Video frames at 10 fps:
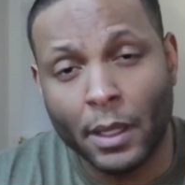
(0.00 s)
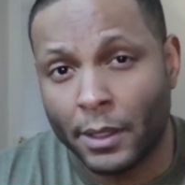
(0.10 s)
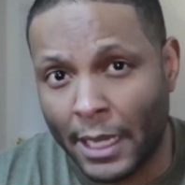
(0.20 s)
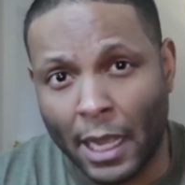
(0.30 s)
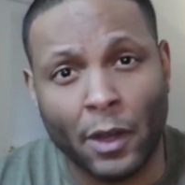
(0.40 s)

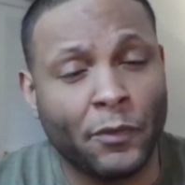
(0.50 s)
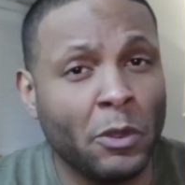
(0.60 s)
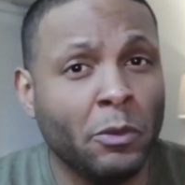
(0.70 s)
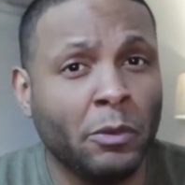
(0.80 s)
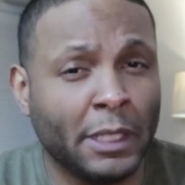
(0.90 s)
Now, if
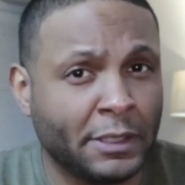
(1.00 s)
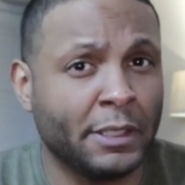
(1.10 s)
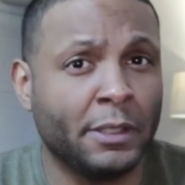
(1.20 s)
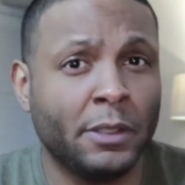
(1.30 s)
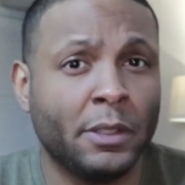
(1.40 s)
you
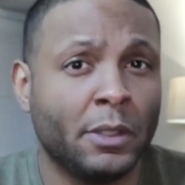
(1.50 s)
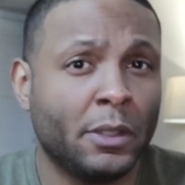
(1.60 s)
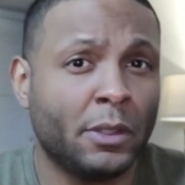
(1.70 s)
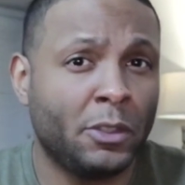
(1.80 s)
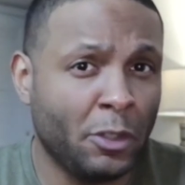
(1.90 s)
listen
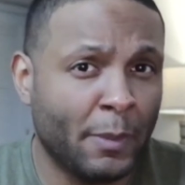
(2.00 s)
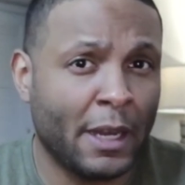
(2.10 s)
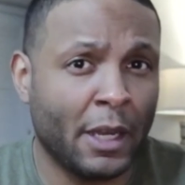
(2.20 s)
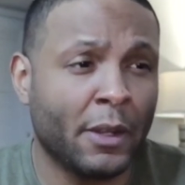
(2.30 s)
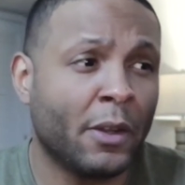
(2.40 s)
to
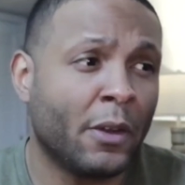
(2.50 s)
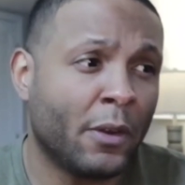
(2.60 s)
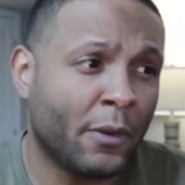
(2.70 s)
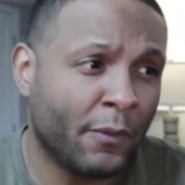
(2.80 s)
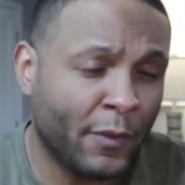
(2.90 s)
my
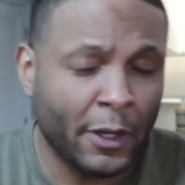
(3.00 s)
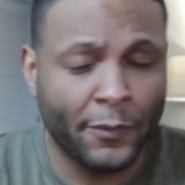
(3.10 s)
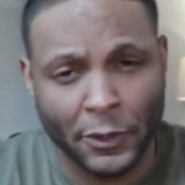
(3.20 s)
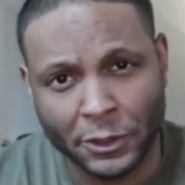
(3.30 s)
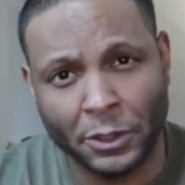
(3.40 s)
very
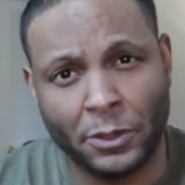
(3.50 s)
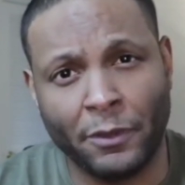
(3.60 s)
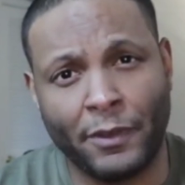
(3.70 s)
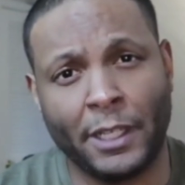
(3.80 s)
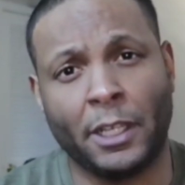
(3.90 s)
first
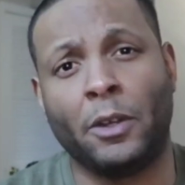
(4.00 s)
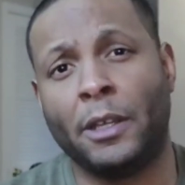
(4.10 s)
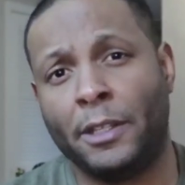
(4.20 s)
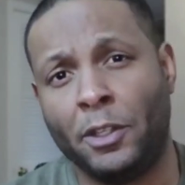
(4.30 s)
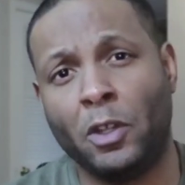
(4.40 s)
YouTube video
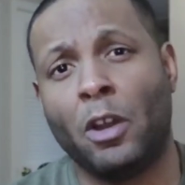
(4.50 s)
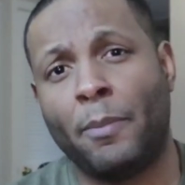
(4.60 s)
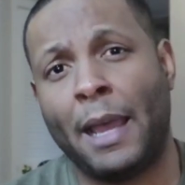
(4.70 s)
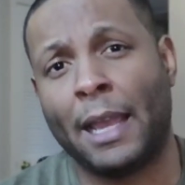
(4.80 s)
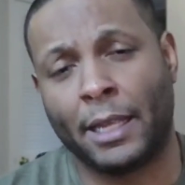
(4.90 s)
and then you go
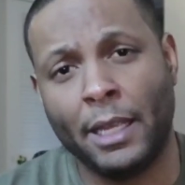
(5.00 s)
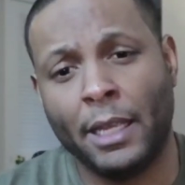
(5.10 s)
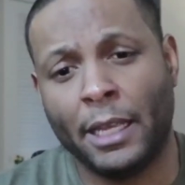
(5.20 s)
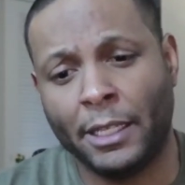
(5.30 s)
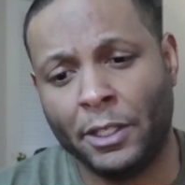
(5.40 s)
back
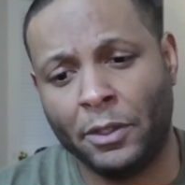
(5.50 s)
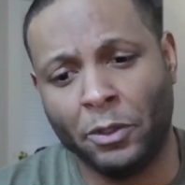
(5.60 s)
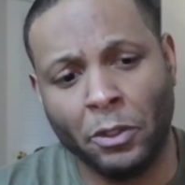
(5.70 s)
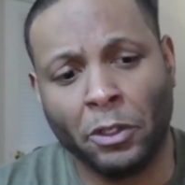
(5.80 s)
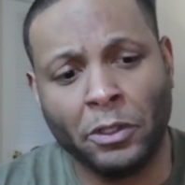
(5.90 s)
and then
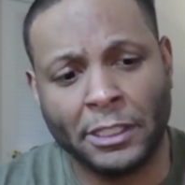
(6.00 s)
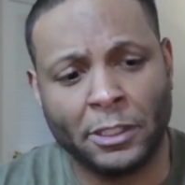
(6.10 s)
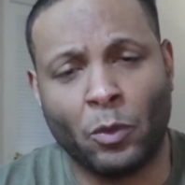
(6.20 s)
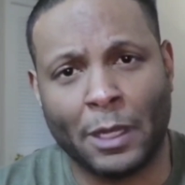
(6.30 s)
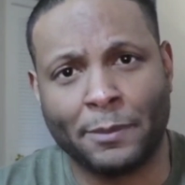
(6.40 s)
you listen
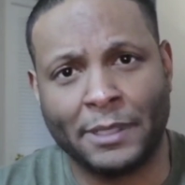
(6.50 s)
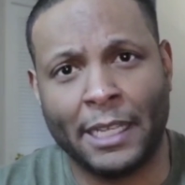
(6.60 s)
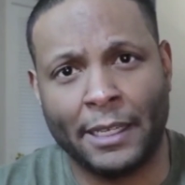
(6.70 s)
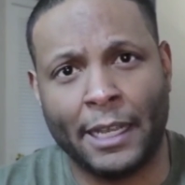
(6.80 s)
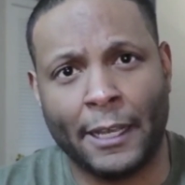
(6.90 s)
to what I'm
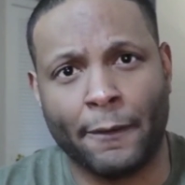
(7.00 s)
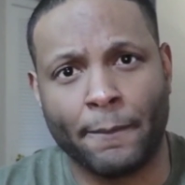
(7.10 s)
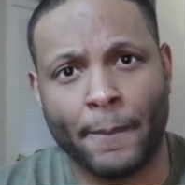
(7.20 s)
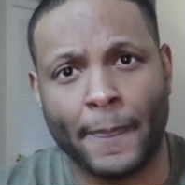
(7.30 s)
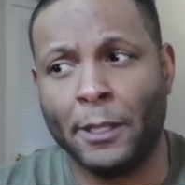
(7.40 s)
saying now
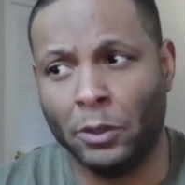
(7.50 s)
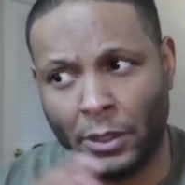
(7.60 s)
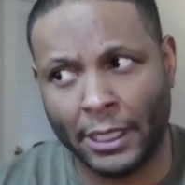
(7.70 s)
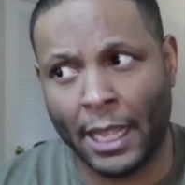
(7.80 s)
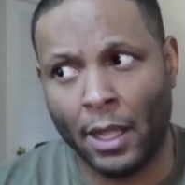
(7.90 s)
and you
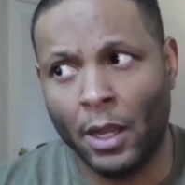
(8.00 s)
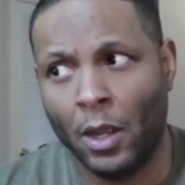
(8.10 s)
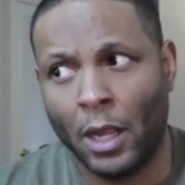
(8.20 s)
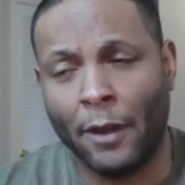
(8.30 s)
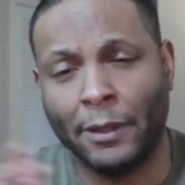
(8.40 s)
look at
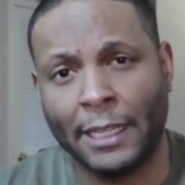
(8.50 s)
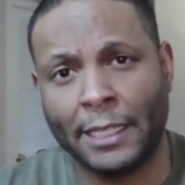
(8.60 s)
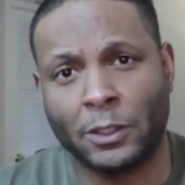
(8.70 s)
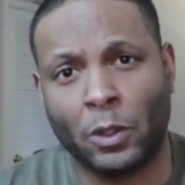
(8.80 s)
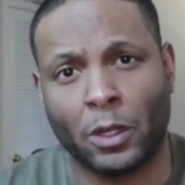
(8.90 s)
everything
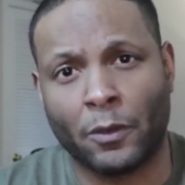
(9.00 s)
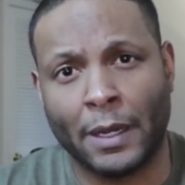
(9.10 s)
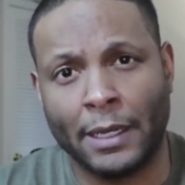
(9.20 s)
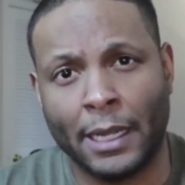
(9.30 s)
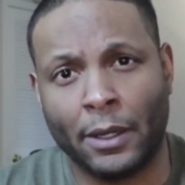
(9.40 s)
that's going on
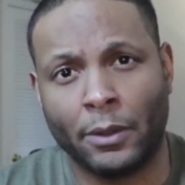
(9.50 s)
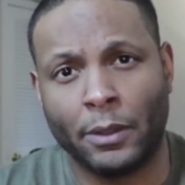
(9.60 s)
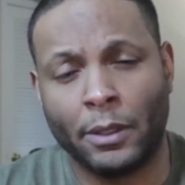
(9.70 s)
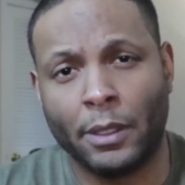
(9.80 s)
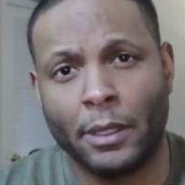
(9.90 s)
right now,
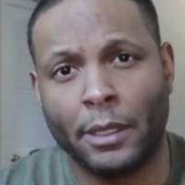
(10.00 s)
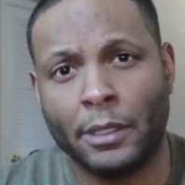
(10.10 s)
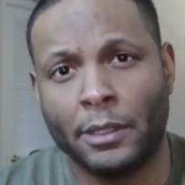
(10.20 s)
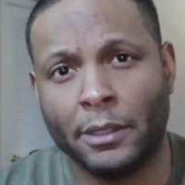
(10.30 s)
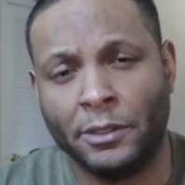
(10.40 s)

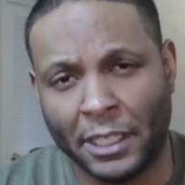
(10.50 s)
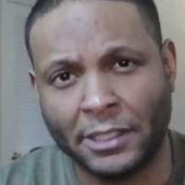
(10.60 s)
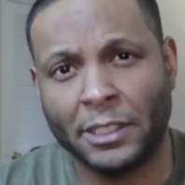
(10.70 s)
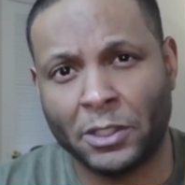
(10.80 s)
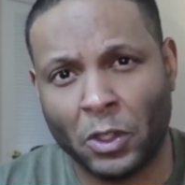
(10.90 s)

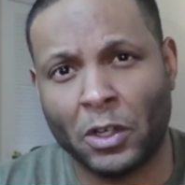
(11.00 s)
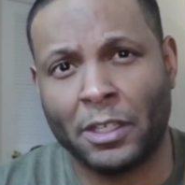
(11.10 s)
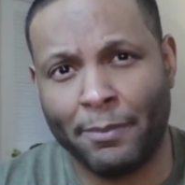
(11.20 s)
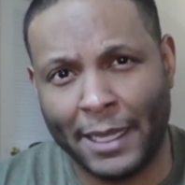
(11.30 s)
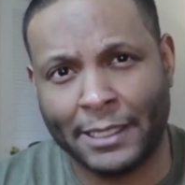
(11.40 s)
doesn't it start
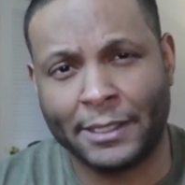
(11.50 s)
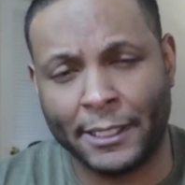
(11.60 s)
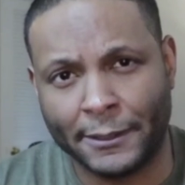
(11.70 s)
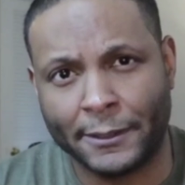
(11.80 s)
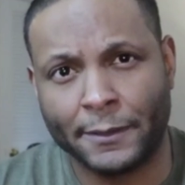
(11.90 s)
to make
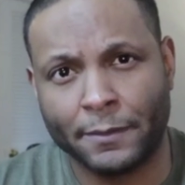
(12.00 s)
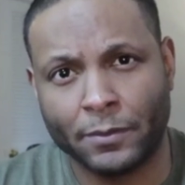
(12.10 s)
sense